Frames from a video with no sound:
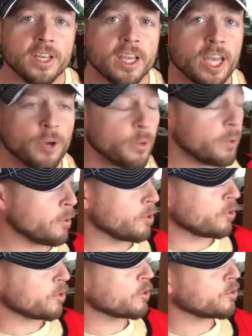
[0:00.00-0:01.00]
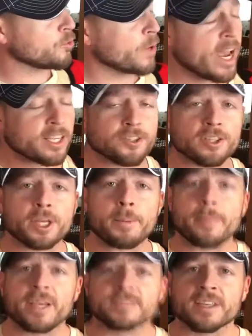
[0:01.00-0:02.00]
and we will gradually
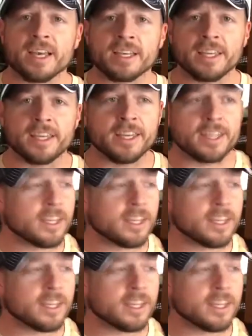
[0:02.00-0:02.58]
mix that in.